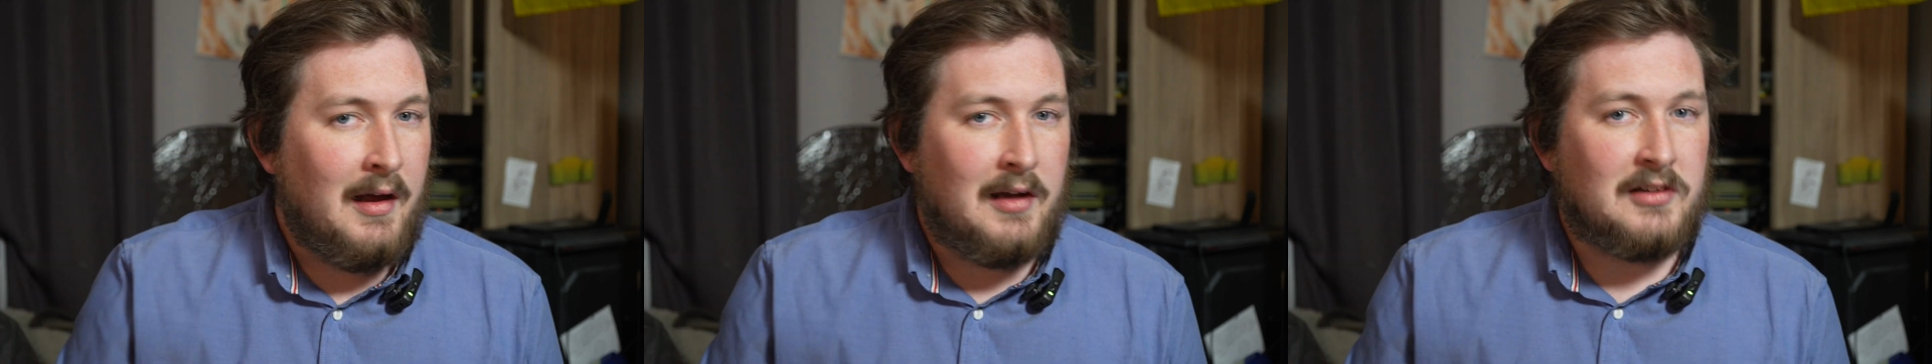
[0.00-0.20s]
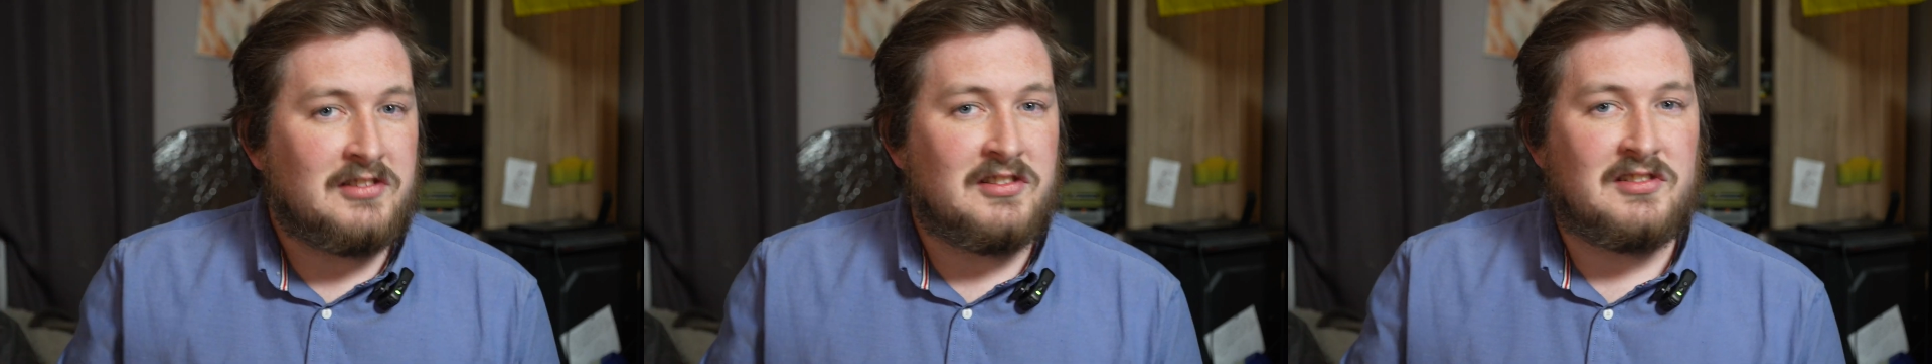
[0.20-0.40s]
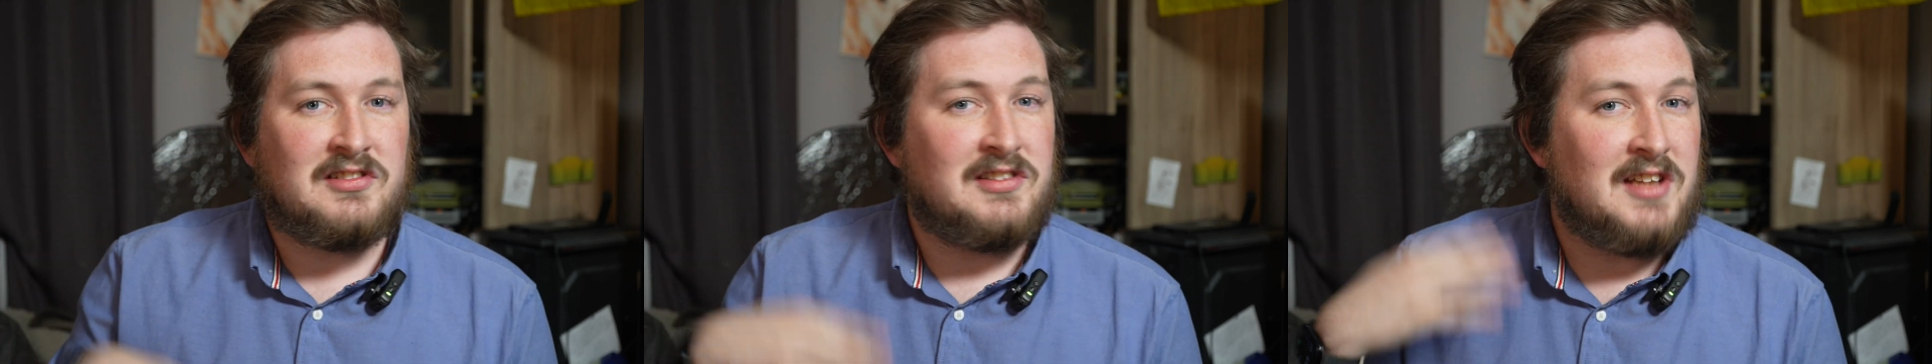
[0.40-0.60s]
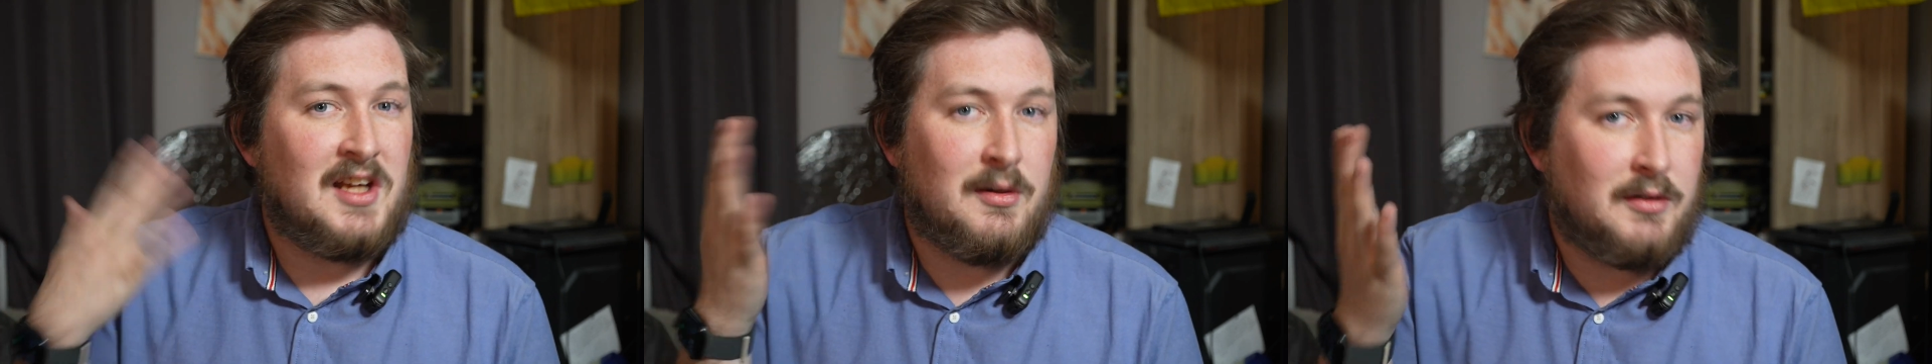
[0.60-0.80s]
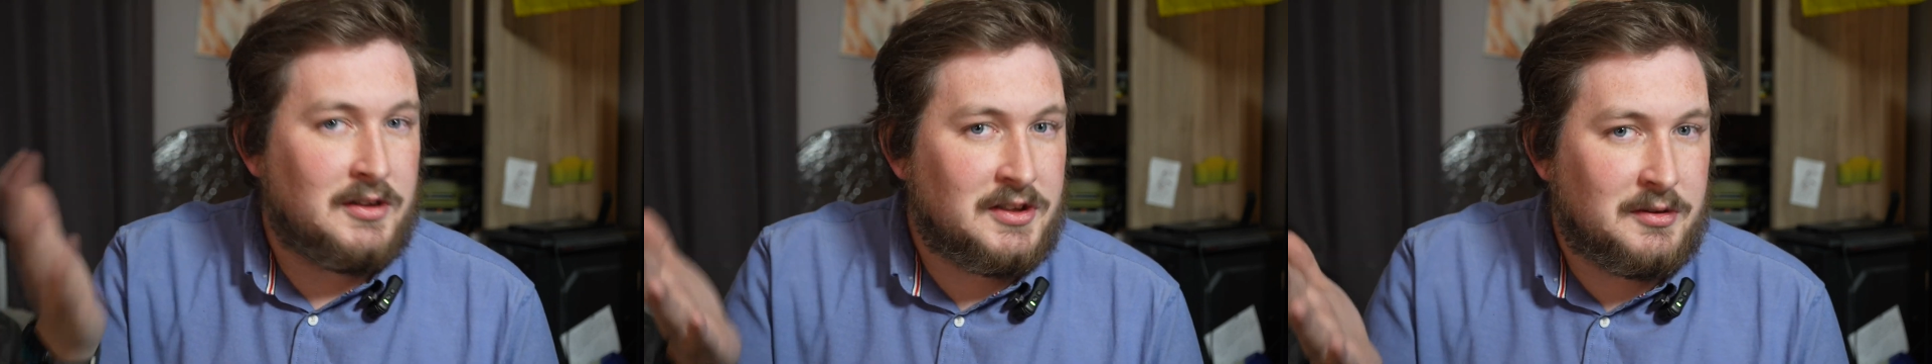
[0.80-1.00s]
Just say
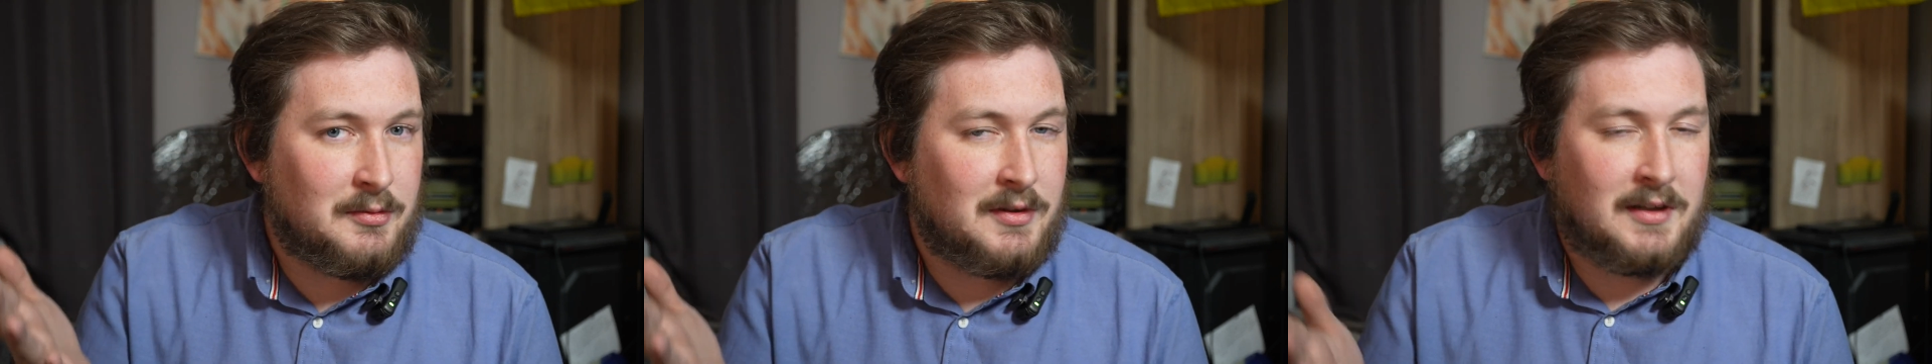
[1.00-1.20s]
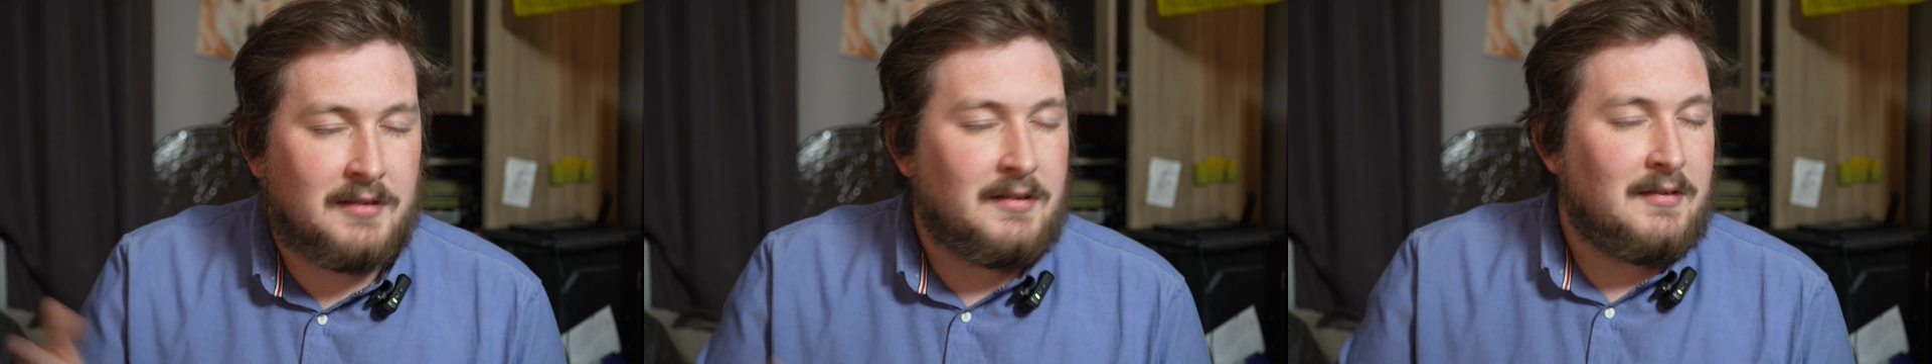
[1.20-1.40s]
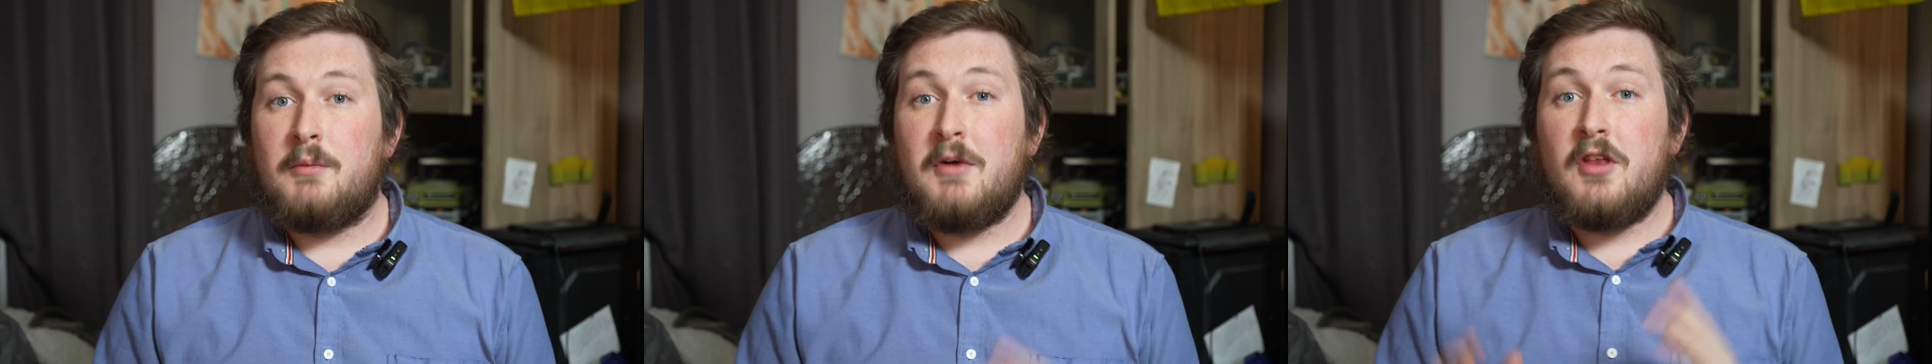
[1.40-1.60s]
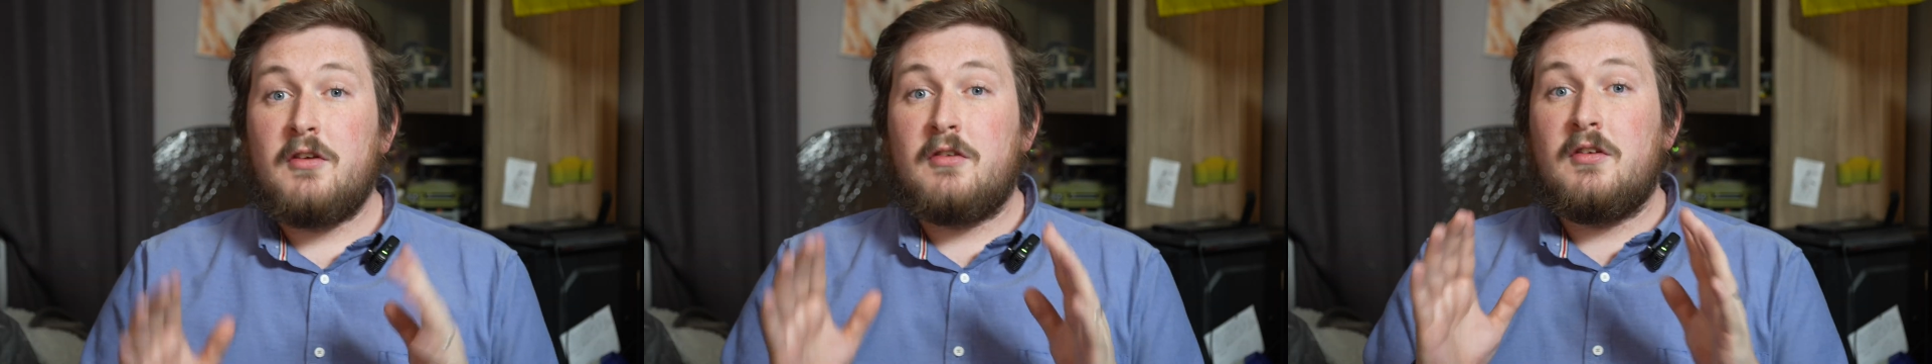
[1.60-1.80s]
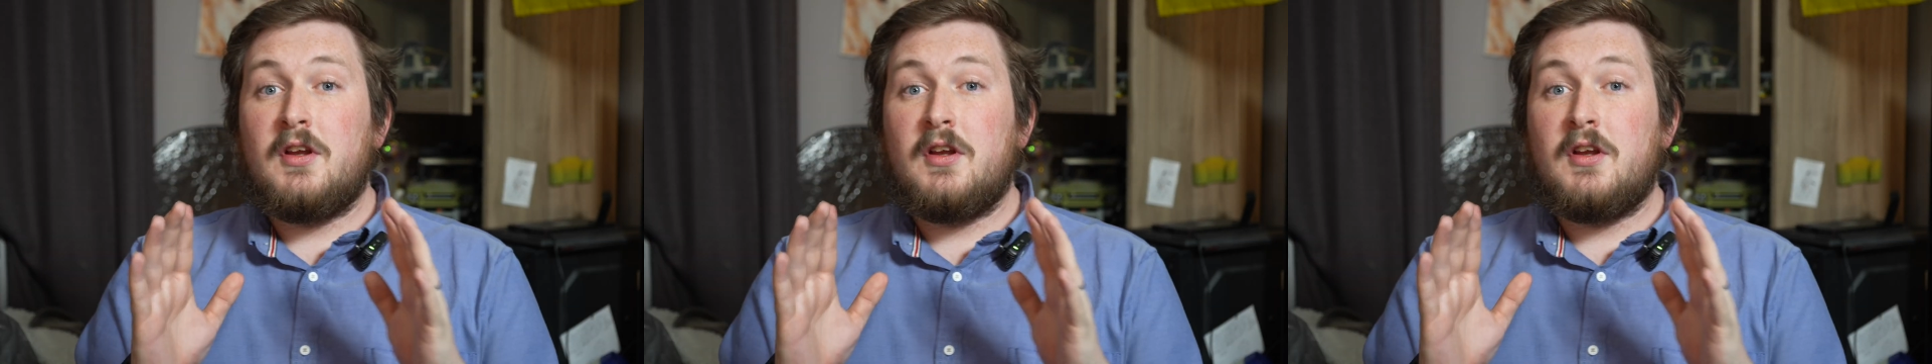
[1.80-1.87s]
what you want. Some other